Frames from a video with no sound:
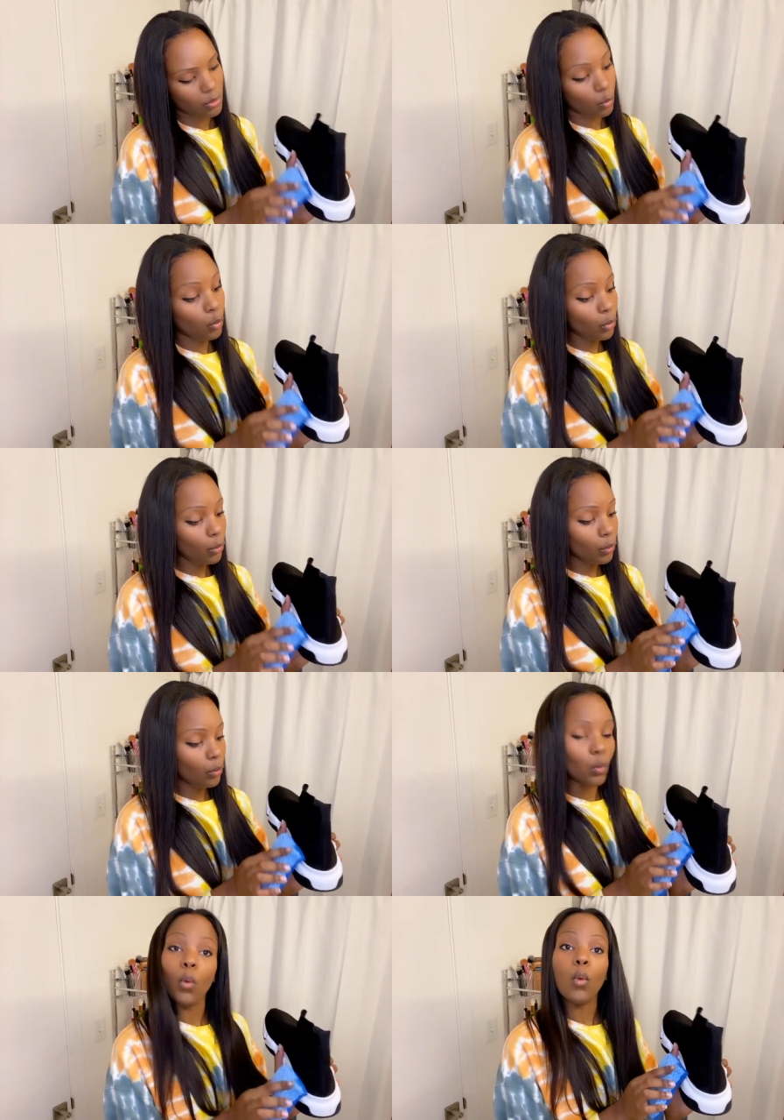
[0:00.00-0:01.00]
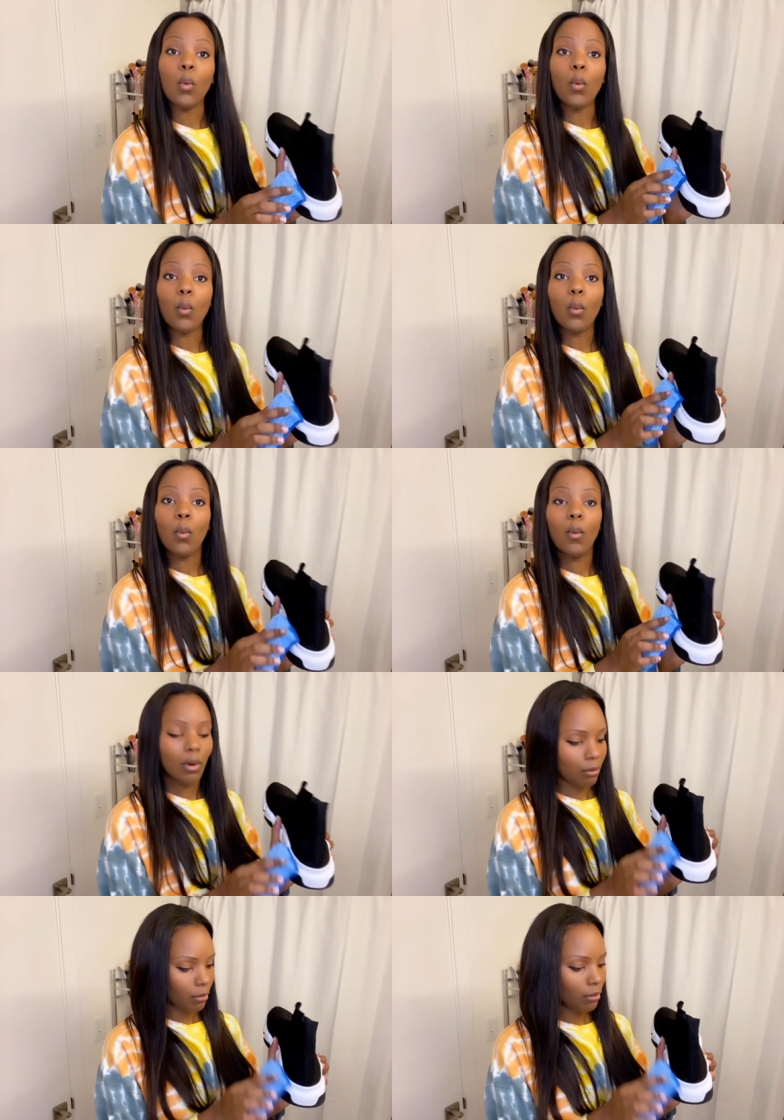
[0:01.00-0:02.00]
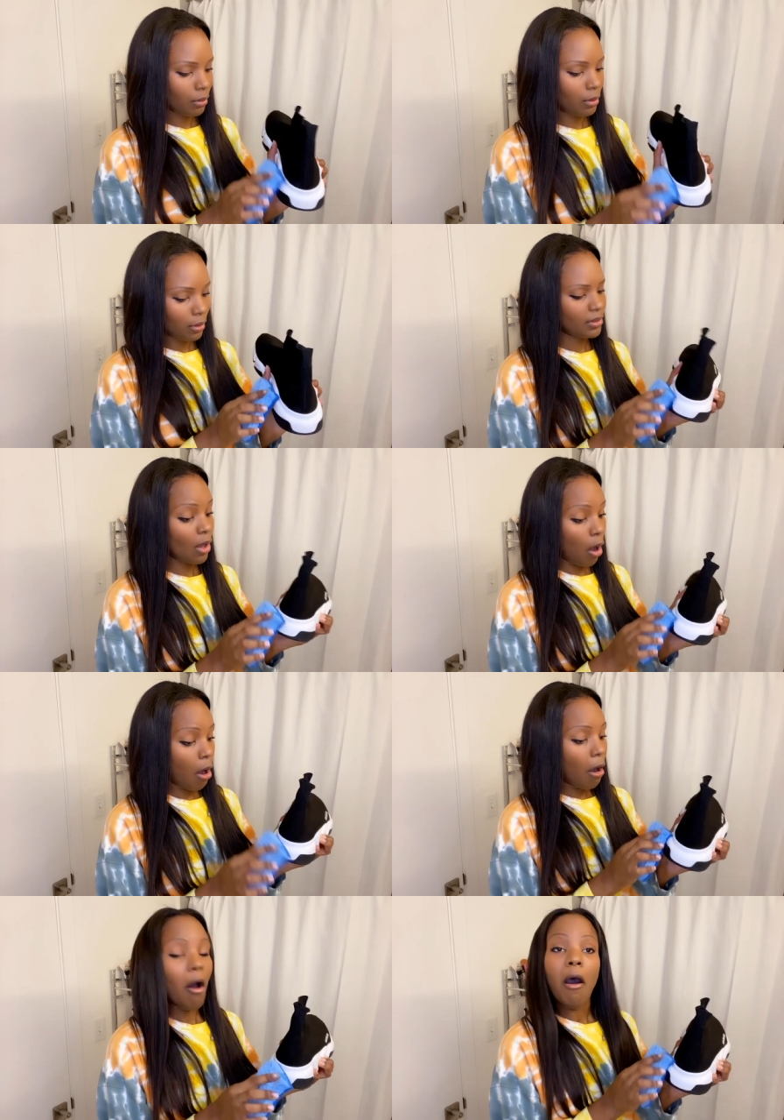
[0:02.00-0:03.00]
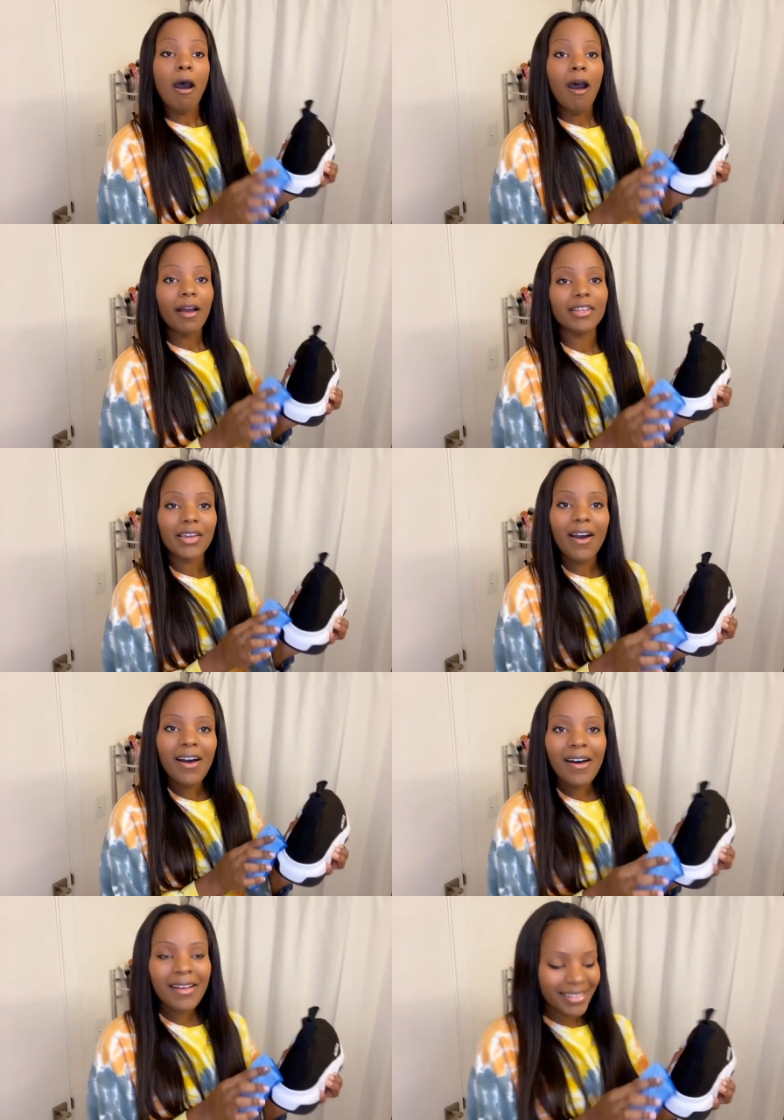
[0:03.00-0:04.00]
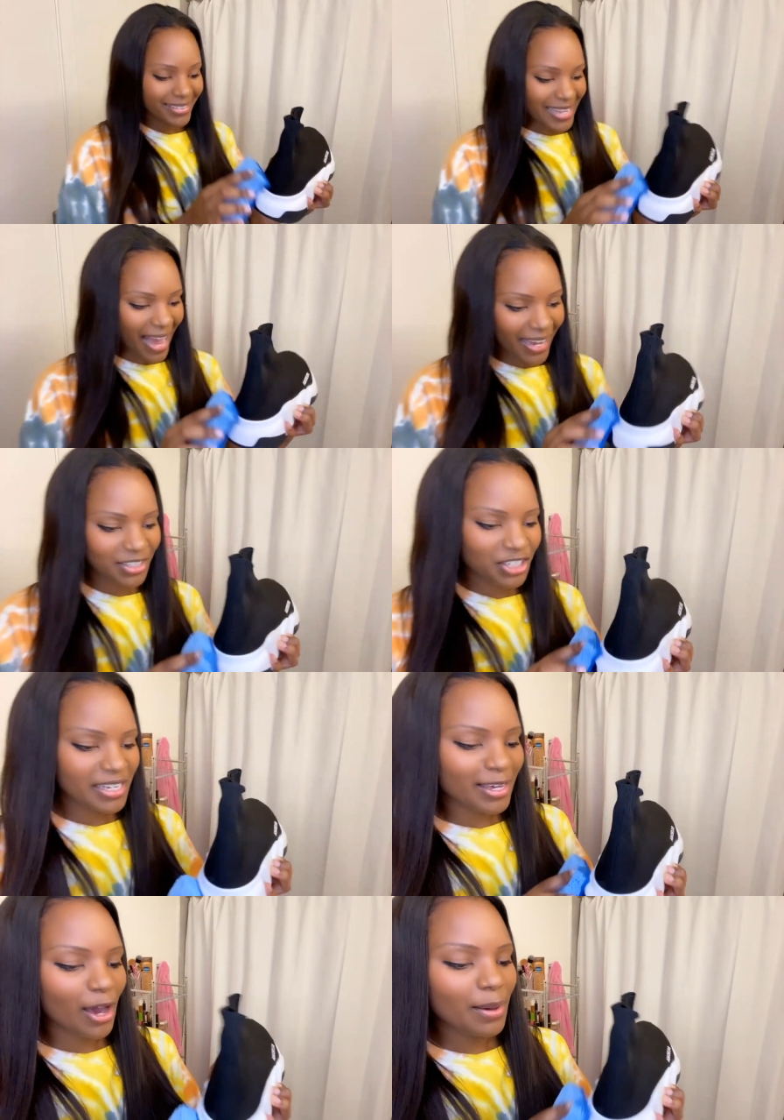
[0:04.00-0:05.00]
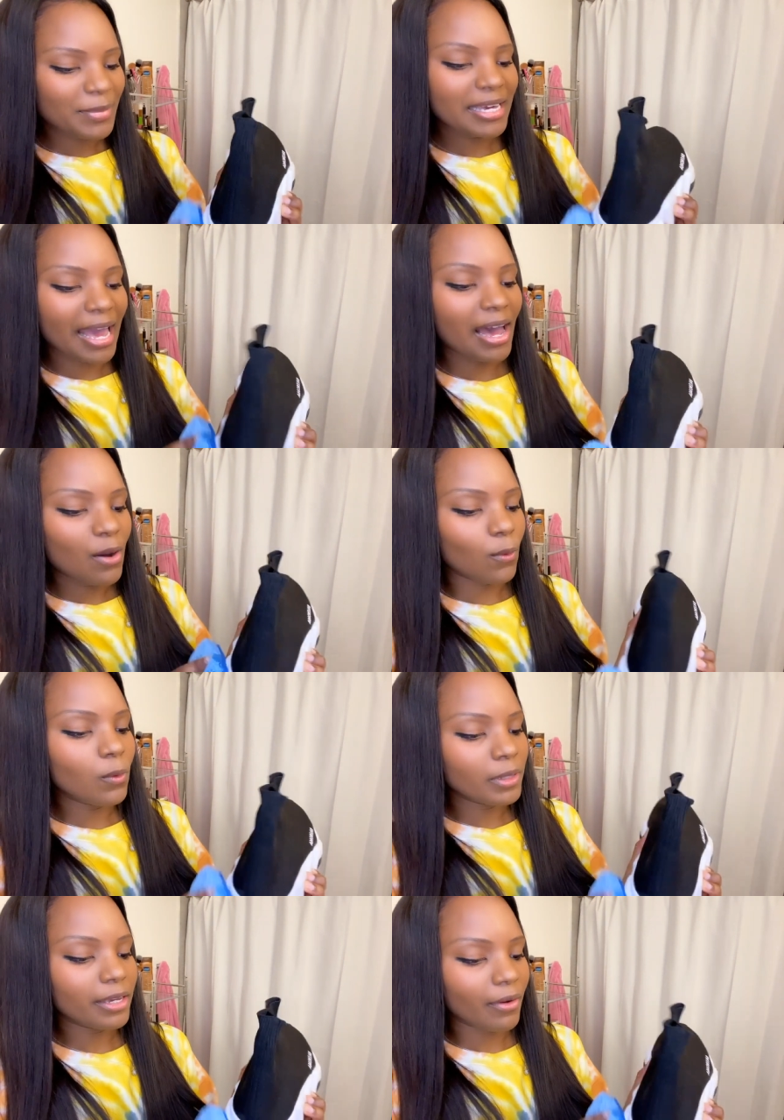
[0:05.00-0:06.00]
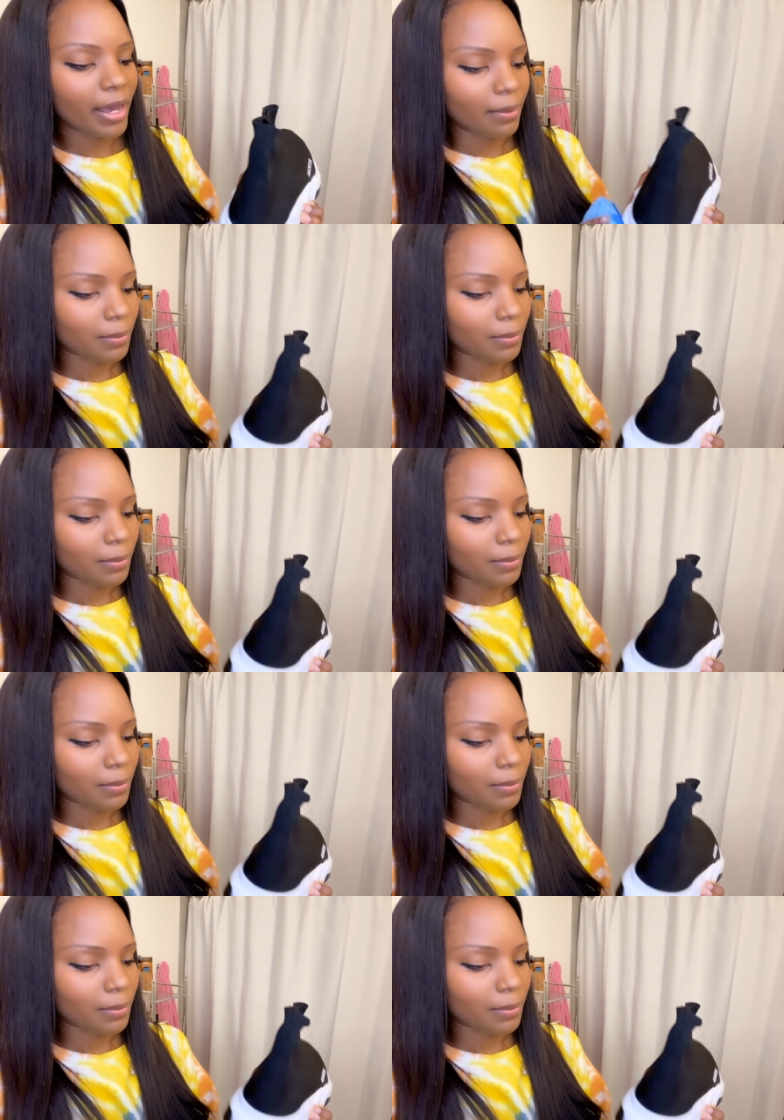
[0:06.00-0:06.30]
Ooh. Y'all, it's actually coming out. Holy crap.